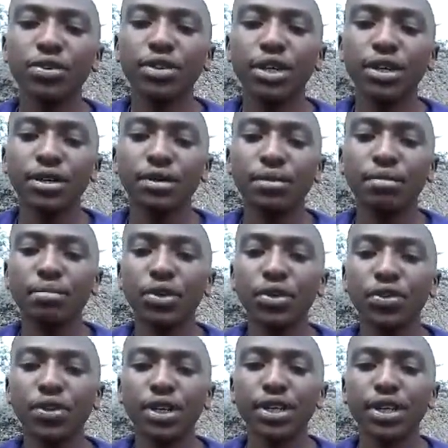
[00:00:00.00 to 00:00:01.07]
the
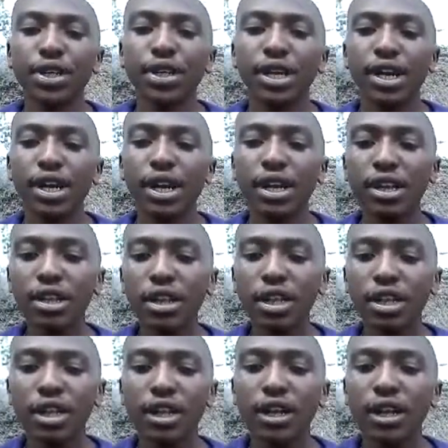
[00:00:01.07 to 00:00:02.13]
business. Another
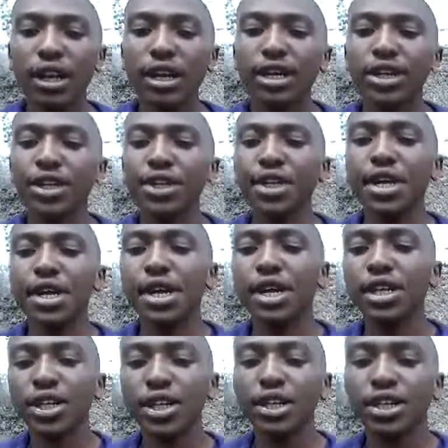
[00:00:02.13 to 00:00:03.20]
thing is
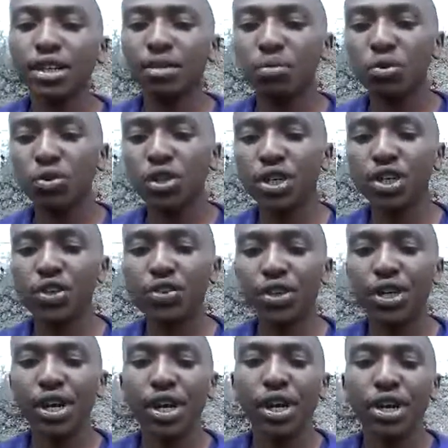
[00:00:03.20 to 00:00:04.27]
enhanced reputation,
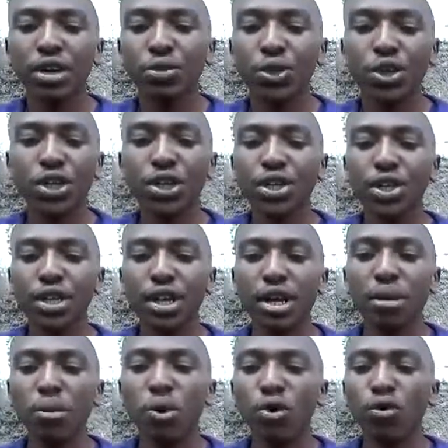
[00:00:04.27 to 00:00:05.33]
which is
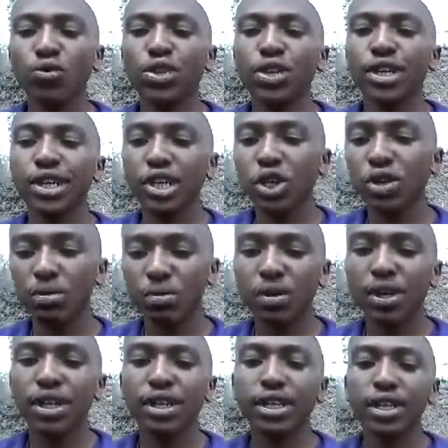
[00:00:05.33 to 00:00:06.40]
more of international
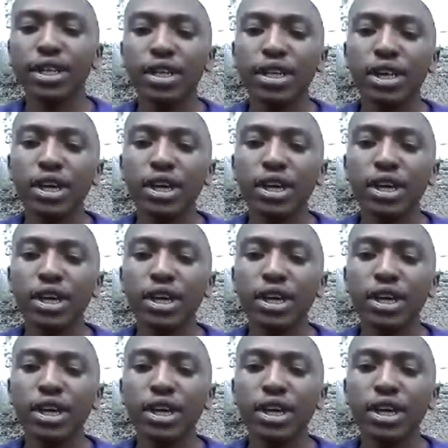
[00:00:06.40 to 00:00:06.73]
branding.